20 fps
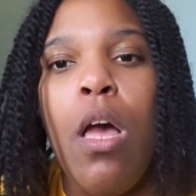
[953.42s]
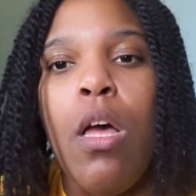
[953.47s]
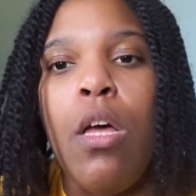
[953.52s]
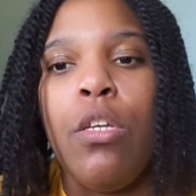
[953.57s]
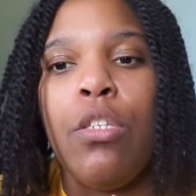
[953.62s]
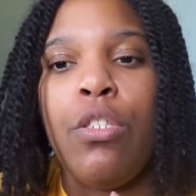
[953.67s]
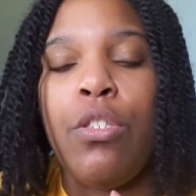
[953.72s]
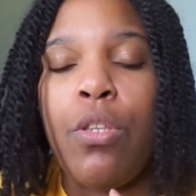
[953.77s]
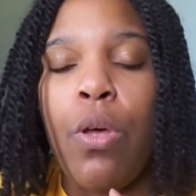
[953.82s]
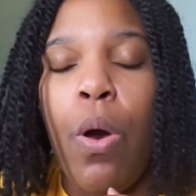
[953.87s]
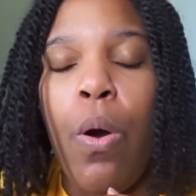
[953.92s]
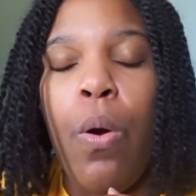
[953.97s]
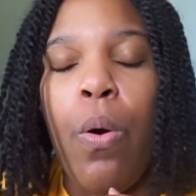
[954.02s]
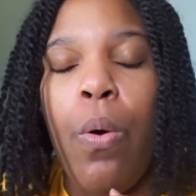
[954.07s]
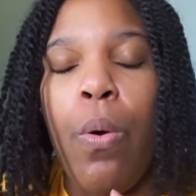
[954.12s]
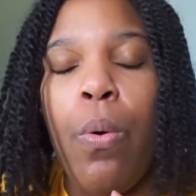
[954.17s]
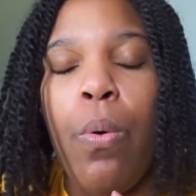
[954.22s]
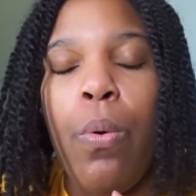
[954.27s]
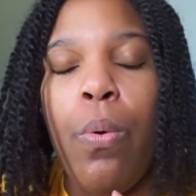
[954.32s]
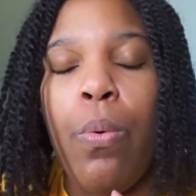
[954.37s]

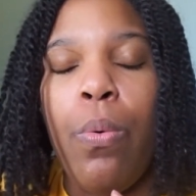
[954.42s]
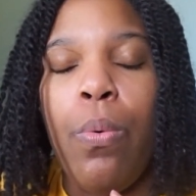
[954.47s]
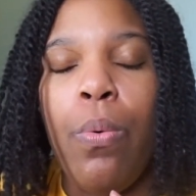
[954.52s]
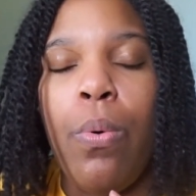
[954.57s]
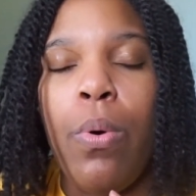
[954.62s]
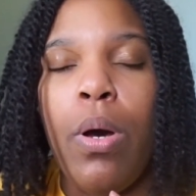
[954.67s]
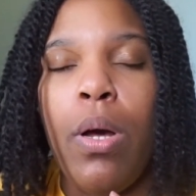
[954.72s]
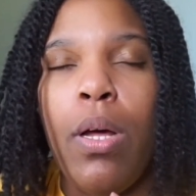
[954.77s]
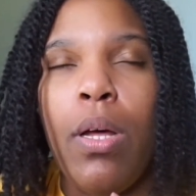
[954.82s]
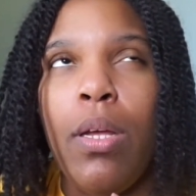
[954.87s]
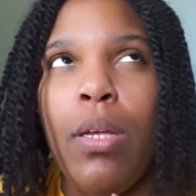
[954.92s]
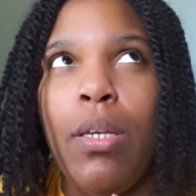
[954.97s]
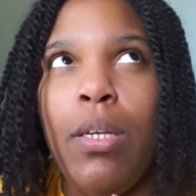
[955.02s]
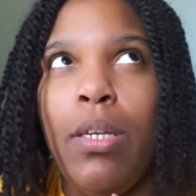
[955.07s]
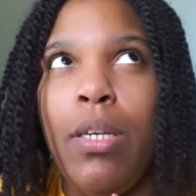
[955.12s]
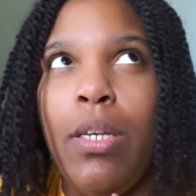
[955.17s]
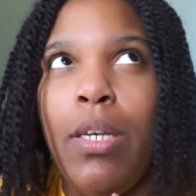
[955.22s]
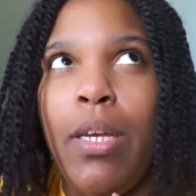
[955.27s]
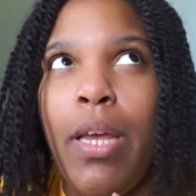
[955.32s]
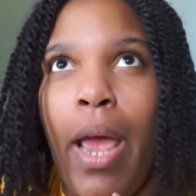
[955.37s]
So
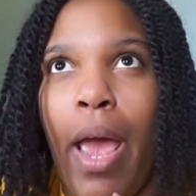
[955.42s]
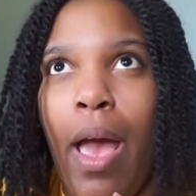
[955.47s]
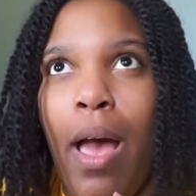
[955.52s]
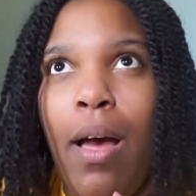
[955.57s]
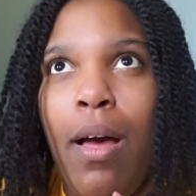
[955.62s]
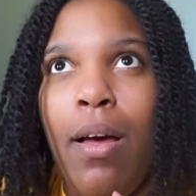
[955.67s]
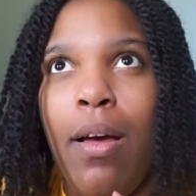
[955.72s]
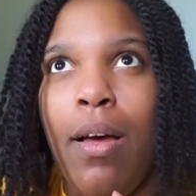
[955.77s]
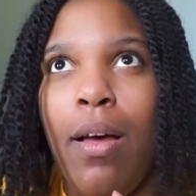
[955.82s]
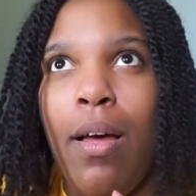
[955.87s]
yeah.